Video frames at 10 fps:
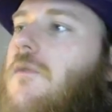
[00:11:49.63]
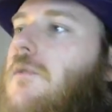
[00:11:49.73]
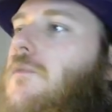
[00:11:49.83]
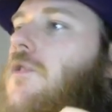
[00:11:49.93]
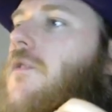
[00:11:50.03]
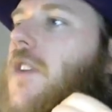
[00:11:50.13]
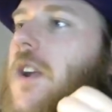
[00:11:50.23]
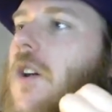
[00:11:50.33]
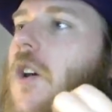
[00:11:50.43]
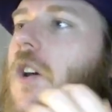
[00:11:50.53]

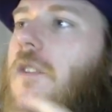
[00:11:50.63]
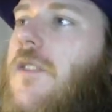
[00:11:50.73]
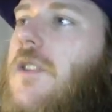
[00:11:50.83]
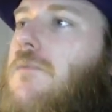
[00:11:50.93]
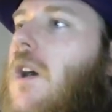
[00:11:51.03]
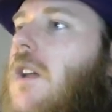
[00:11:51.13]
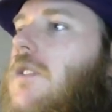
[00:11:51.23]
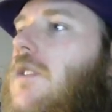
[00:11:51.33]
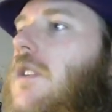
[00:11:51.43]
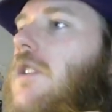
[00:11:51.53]
removing all of his
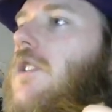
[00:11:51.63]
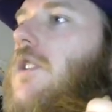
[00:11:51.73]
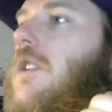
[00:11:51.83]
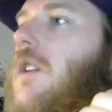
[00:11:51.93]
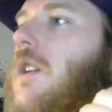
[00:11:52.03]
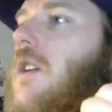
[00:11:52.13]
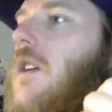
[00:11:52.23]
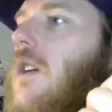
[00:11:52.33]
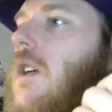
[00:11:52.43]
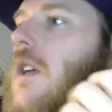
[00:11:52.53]
monsters.
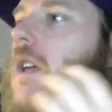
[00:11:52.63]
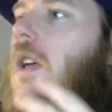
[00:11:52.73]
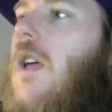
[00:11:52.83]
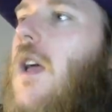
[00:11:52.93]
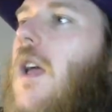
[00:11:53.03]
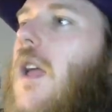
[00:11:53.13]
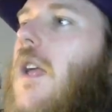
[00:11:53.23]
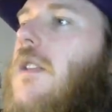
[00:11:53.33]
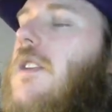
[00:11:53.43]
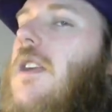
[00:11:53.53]

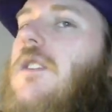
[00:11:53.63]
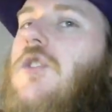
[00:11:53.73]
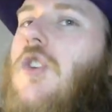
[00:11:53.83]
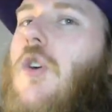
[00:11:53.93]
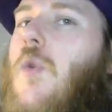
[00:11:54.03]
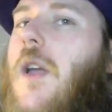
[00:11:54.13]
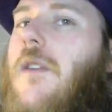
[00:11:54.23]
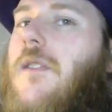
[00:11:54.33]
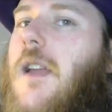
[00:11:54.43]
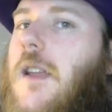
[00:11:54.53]
And he has no way
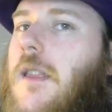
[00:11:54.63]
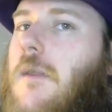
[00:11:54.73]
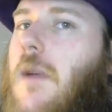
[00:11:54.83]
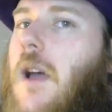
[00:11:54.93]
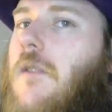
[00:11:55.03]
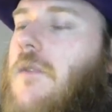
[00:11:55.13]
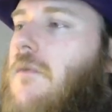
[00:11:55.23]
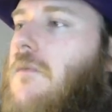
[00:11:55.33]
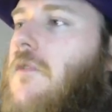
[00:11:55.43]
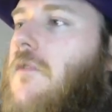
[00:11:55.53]
of getting them out of the
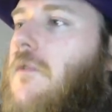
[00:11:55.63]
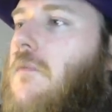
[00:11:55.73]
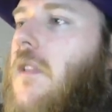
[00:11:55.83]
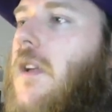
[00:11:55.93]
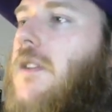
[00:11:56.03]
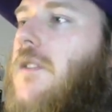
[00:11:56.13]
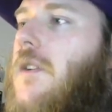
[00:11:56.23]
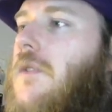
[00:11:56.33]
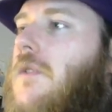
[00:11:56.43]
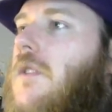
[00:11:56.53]
remove from play
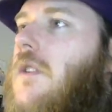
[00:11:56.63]
zone.